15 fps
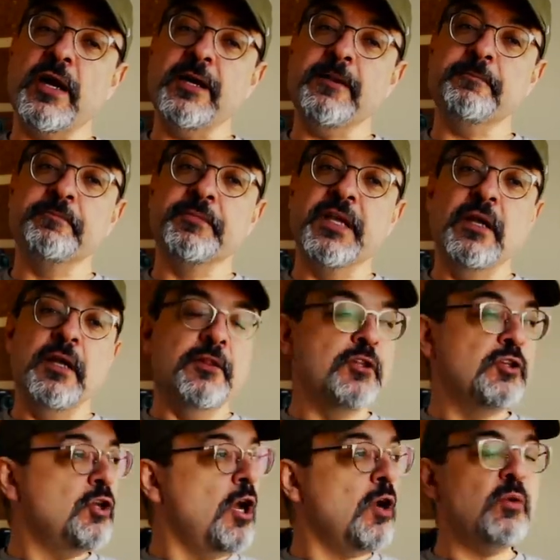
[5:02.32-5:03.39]
right,
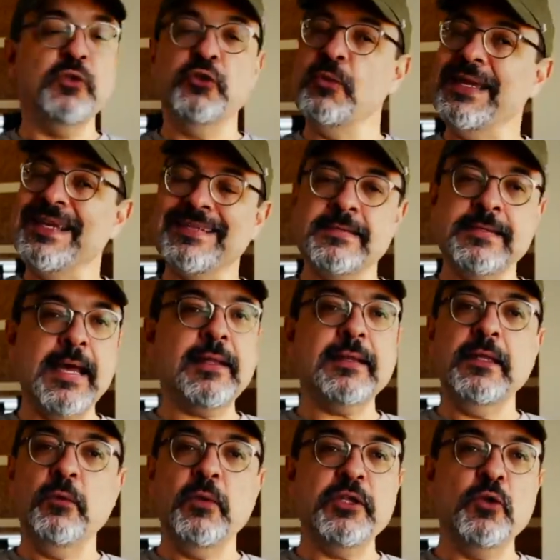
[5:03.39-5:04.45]
the dog will do
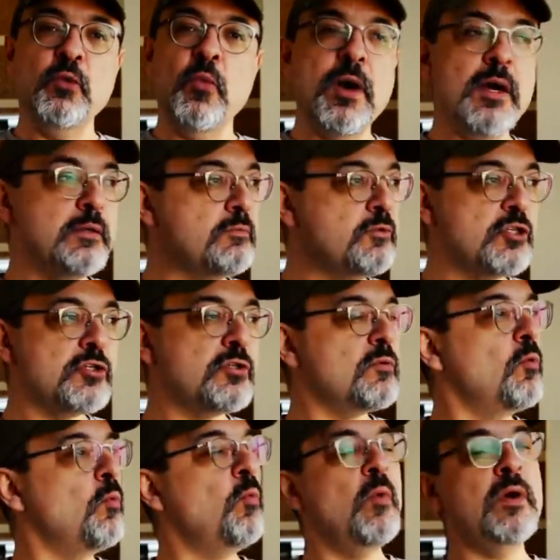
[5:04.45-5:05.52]
exactly what you want,
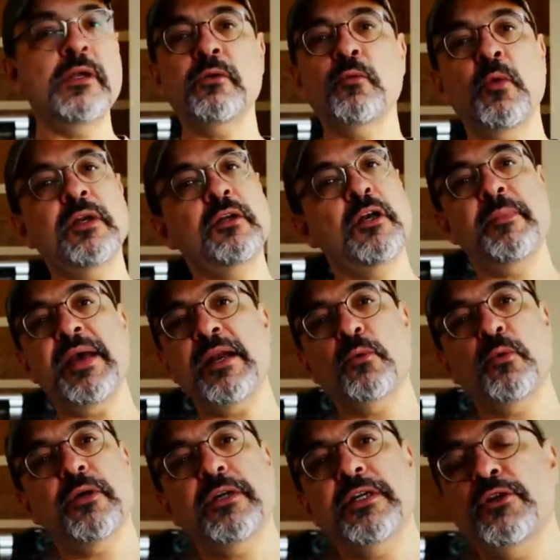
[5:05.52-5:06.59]
just one, one
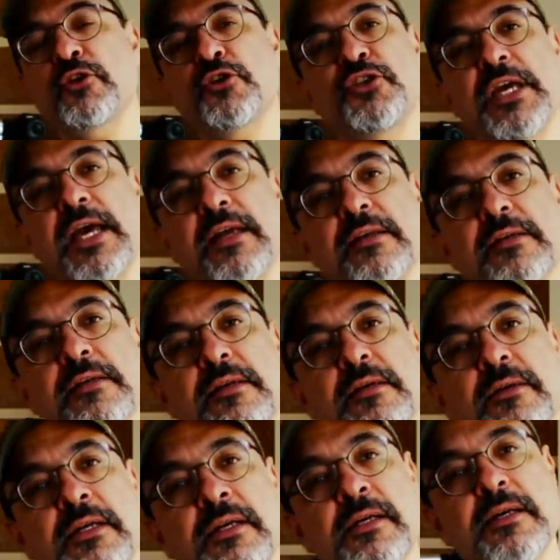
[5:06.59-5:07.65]
command word and you're set,
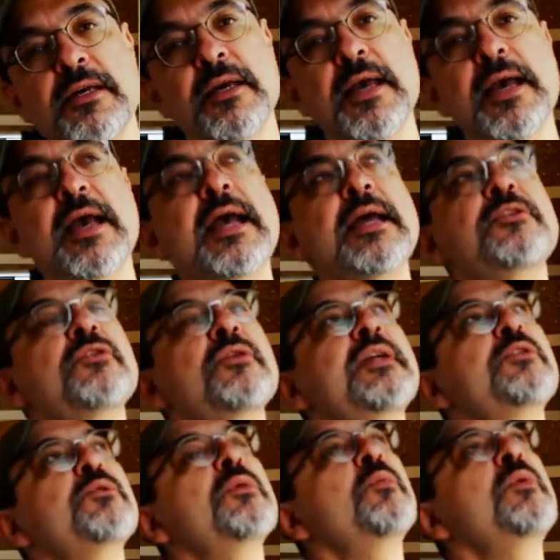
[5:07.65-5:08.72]
okay? And so
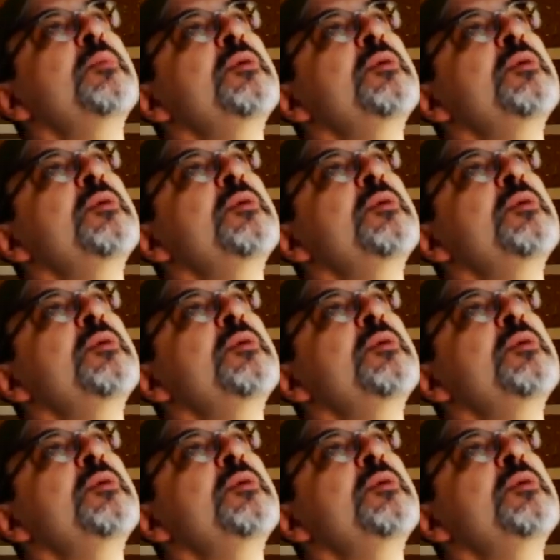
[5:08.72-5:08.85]
that's what